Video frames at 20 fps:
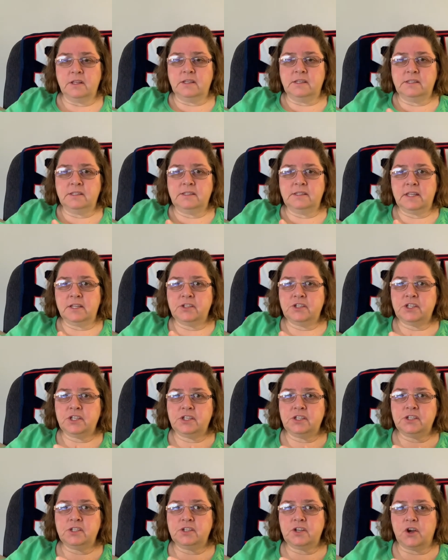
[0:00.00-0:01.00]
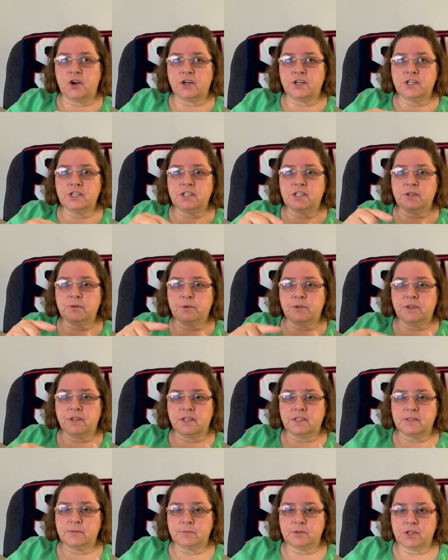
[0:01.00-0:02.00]
and then she just garnished it with like
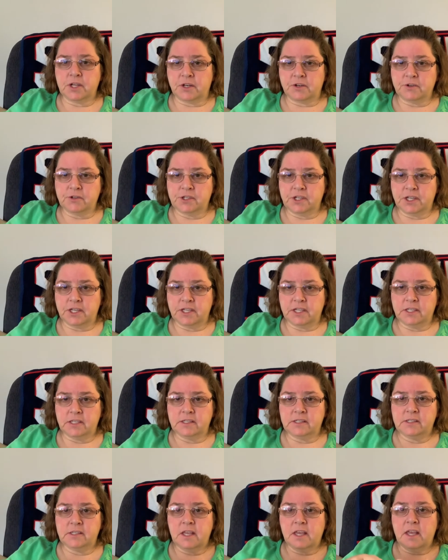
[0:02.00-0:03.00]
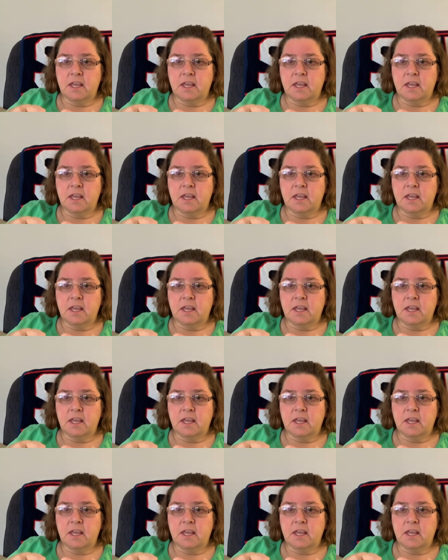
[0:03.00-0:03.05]
some cheddar cheese